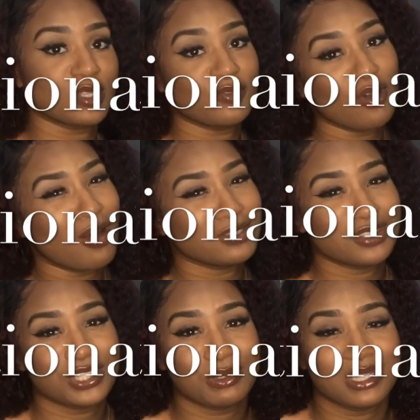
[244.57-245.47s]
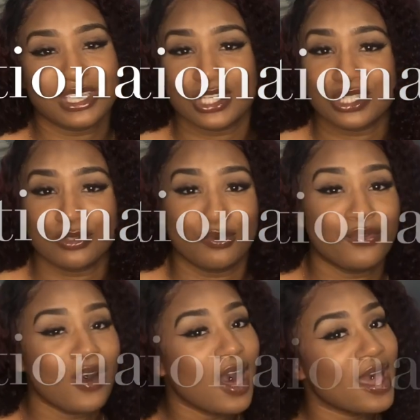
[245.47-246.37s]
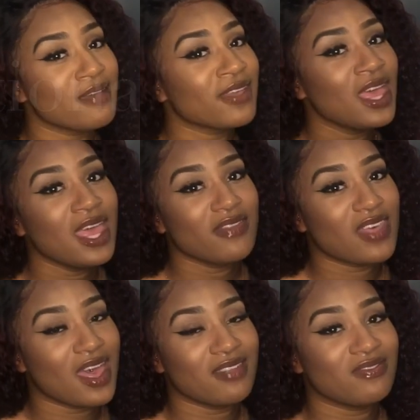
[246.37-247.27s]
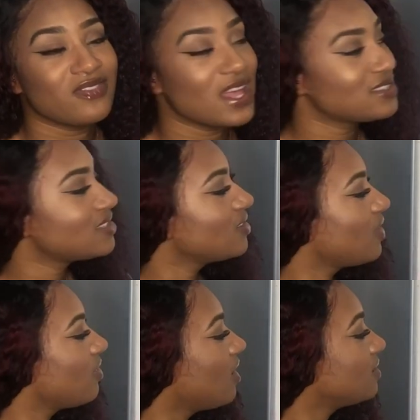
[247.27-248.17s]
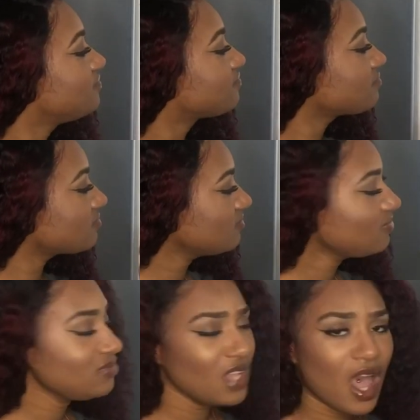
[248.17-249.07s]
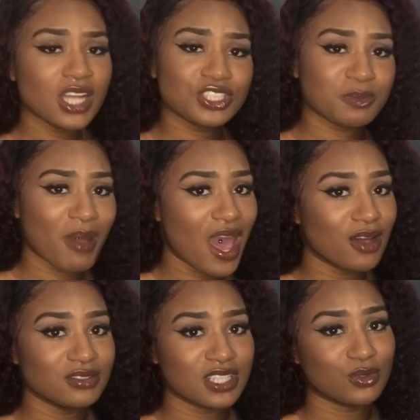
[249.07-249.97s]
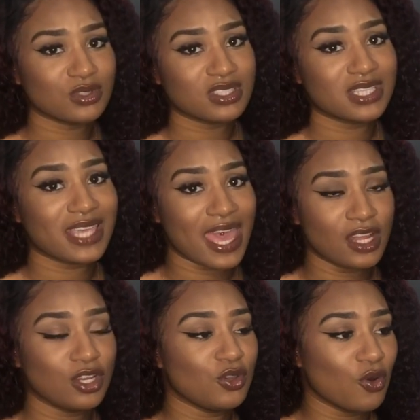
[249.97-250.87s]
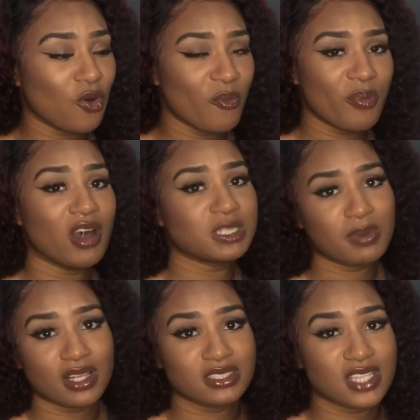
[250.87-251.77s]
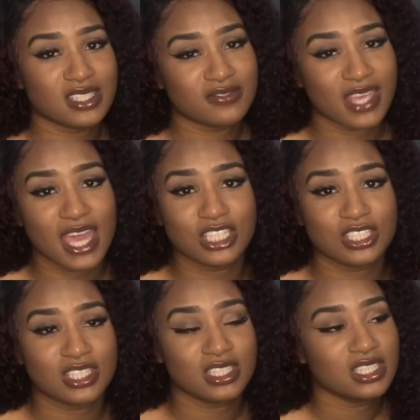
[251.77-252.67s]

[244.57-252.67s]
if you're asked to do an additional 5, then that's another £100 in order to gain your Pass Plus certification.